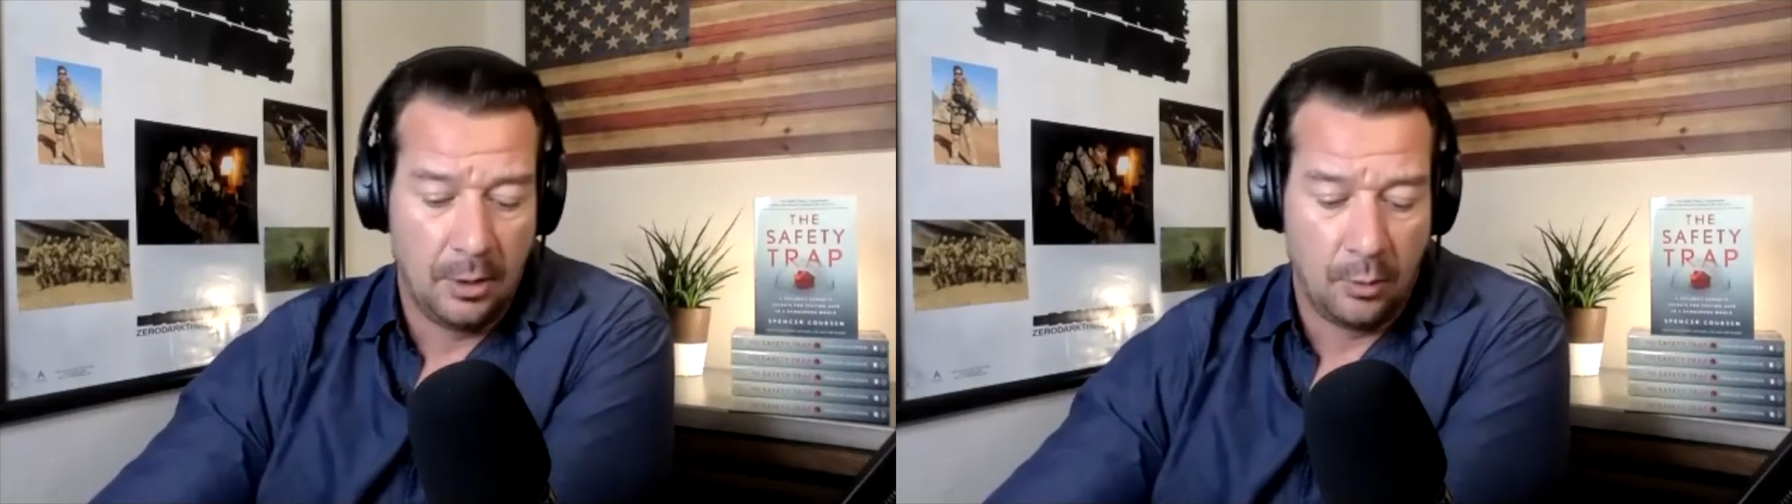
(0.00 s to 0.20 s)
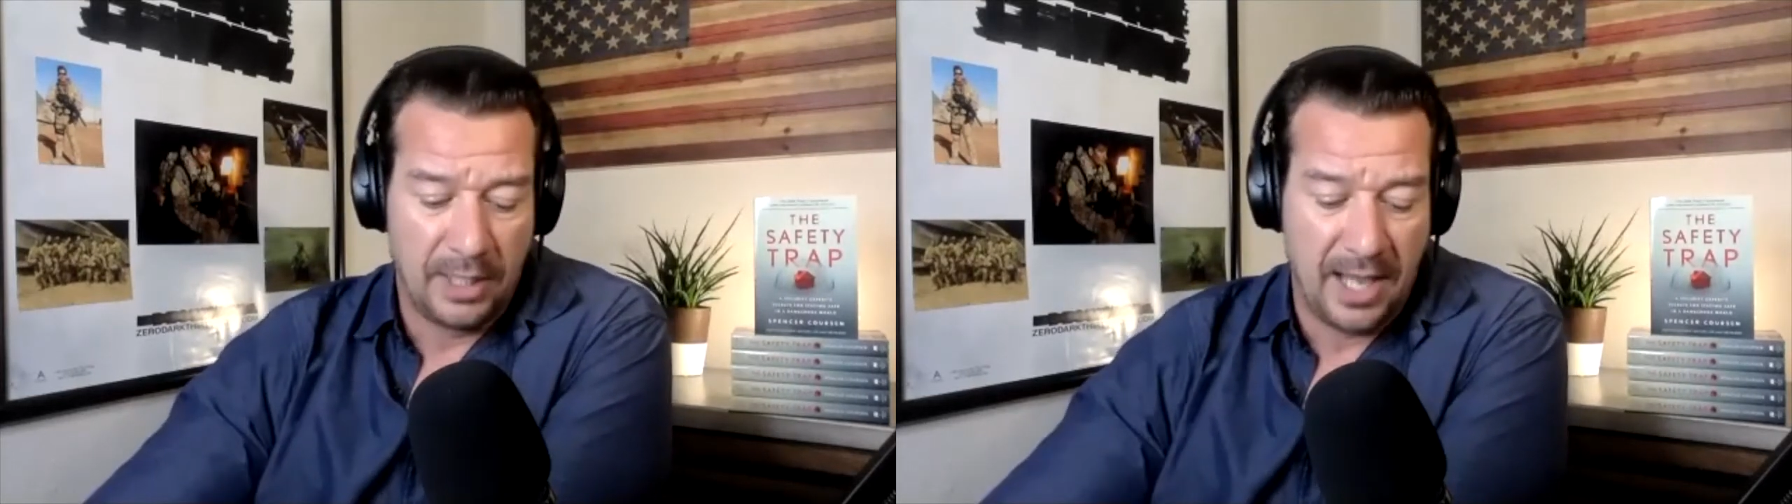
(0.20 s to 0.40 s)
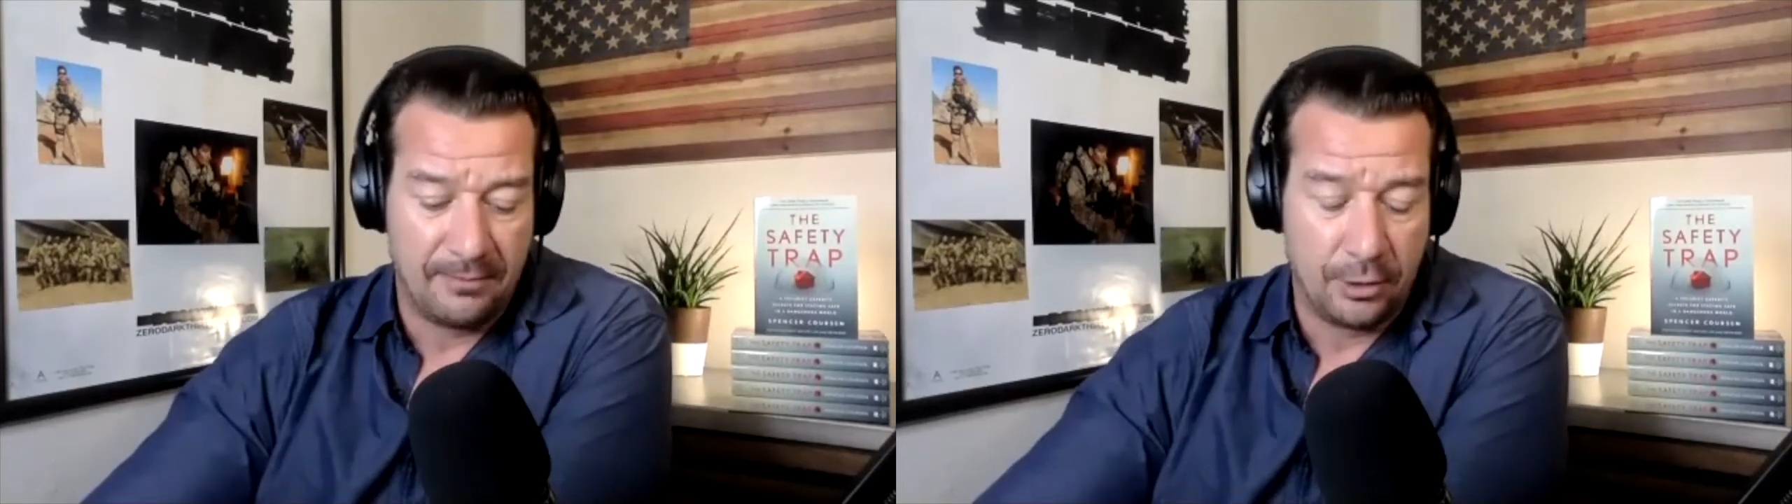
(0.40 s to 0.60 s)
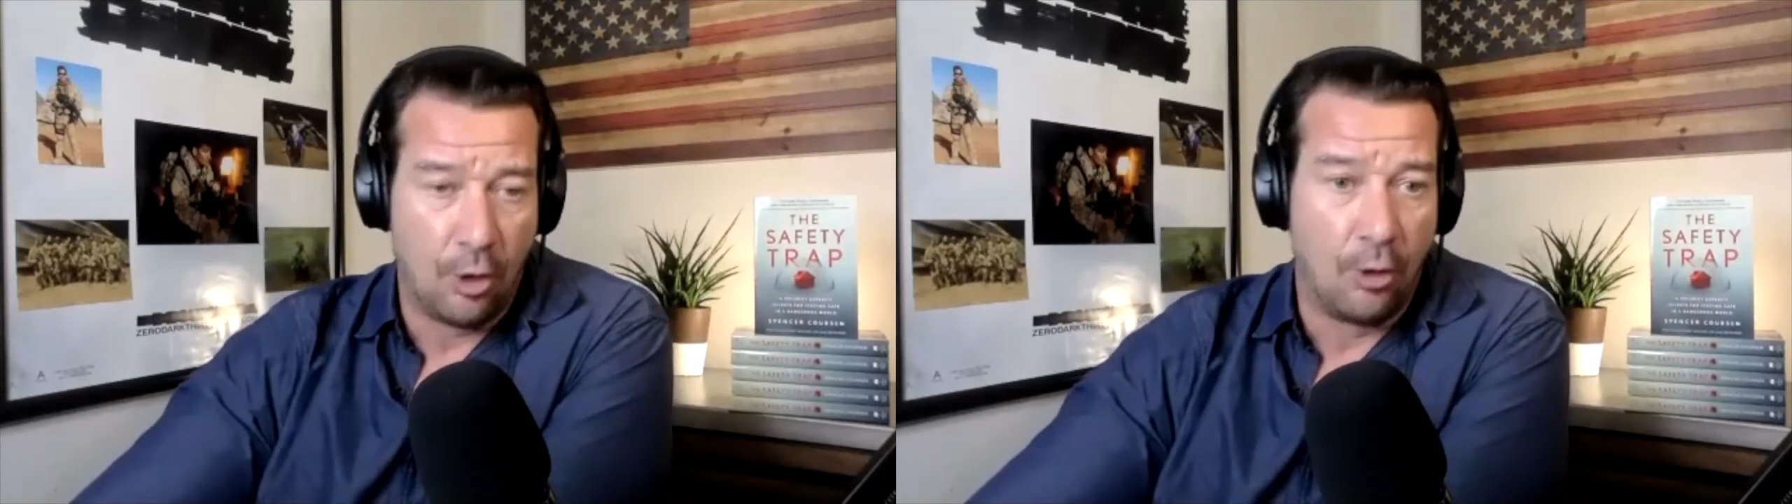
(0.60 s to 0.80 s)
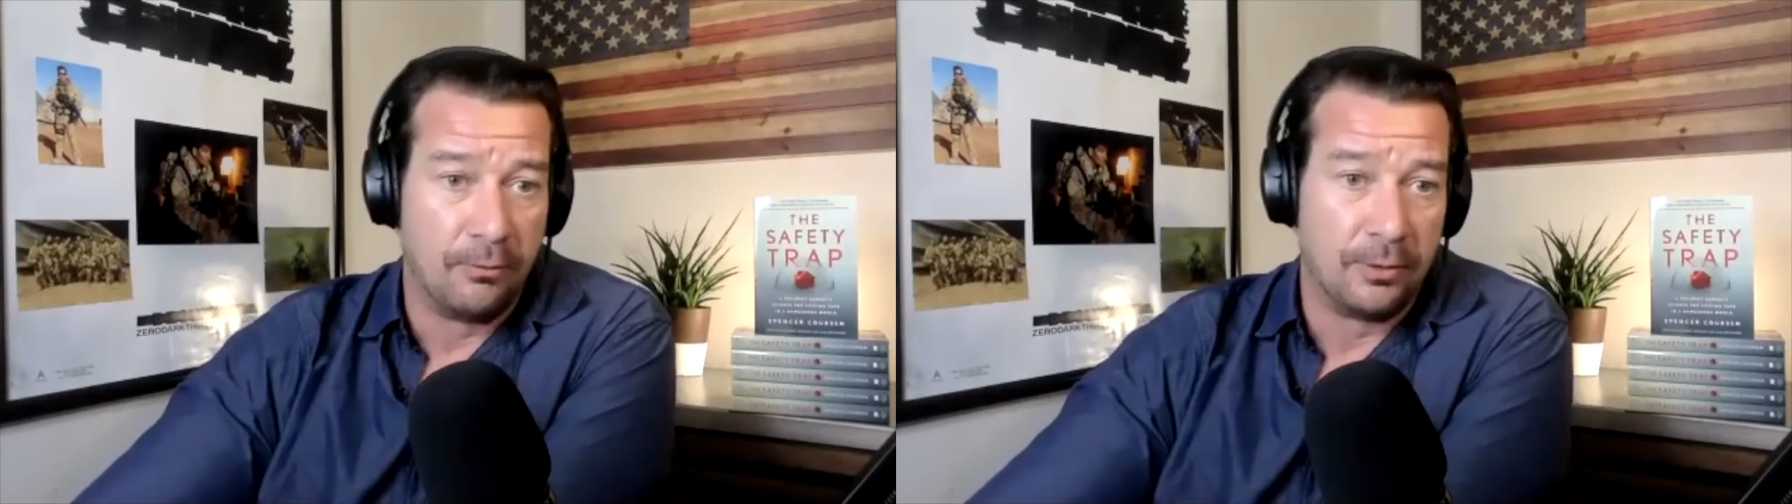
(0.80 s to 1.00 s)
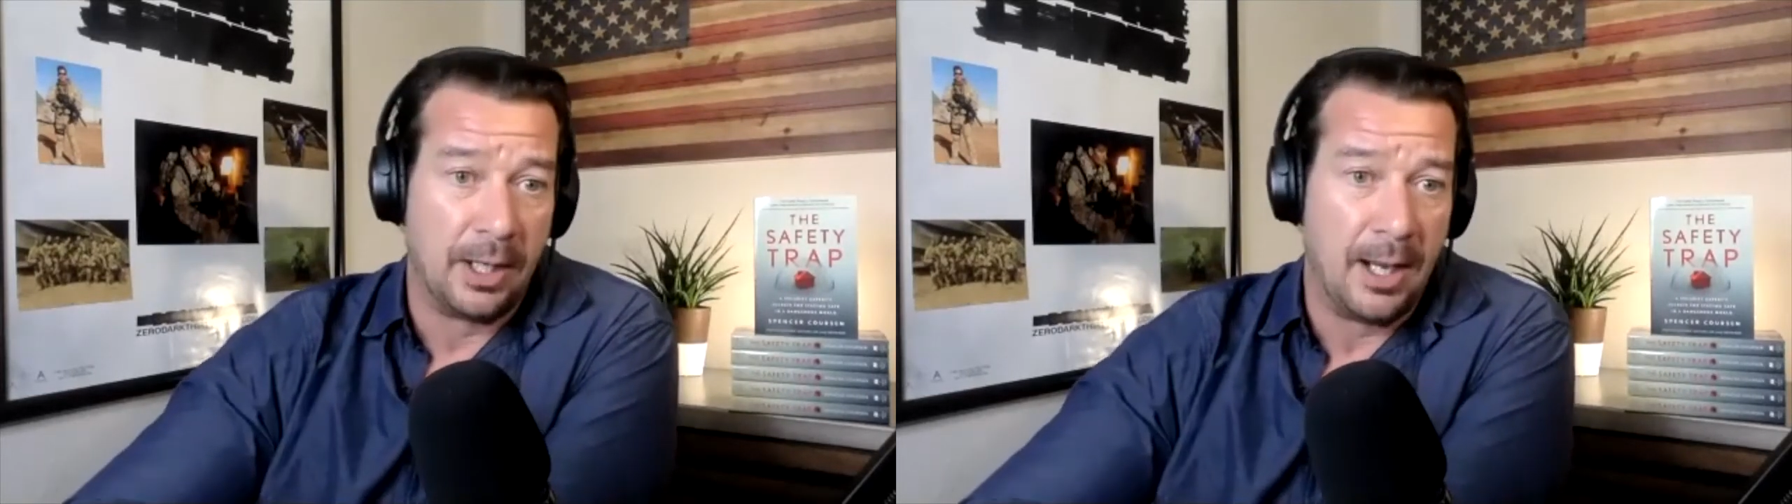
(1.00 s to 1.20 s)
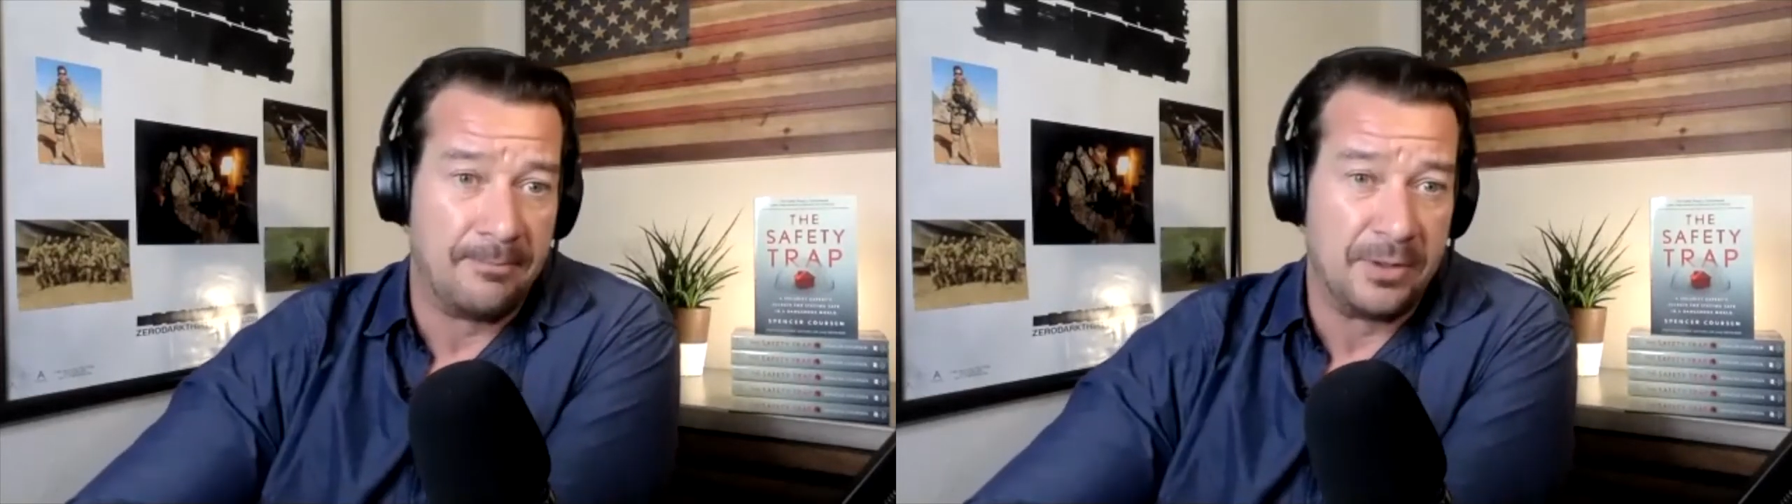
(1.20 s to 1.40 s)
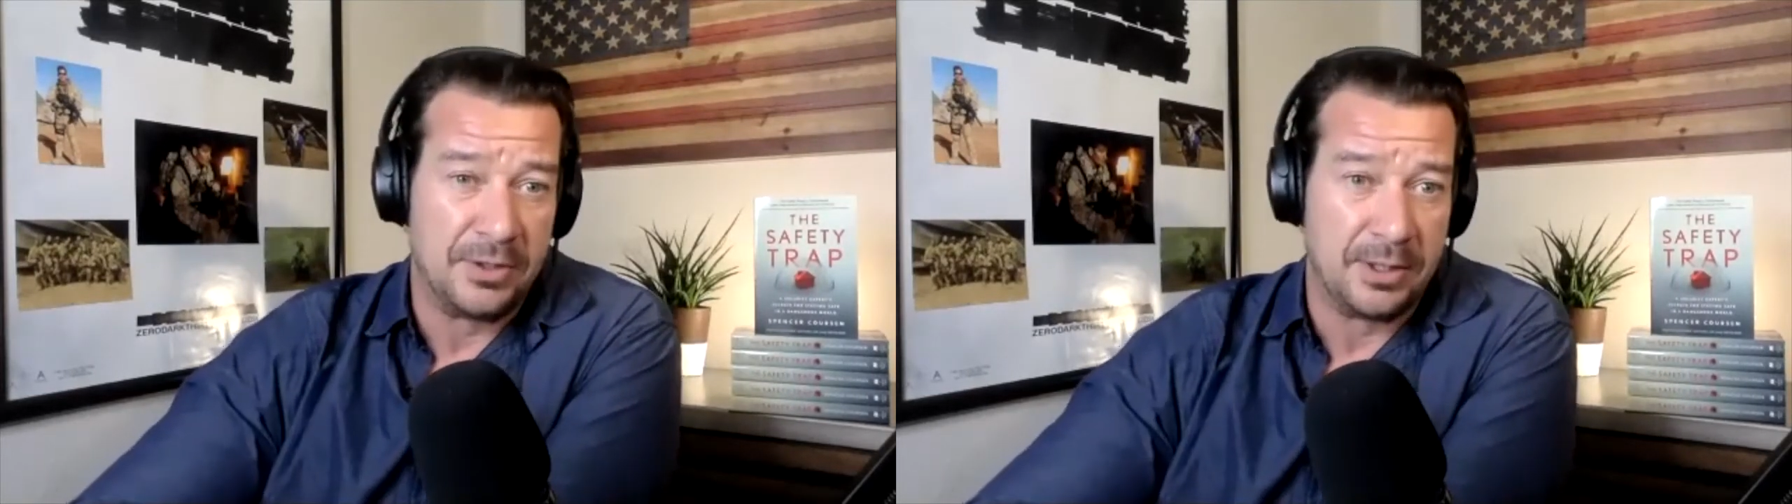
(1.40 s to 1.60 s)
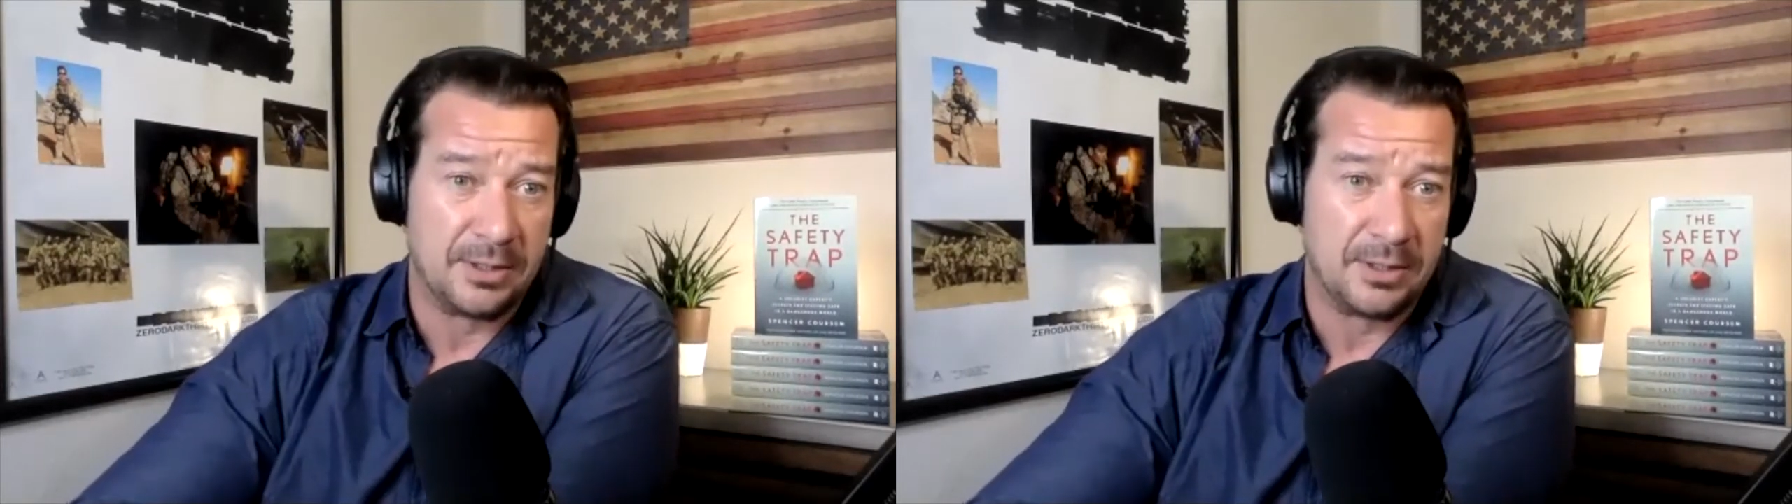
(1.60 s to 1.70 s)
we have an overemphasis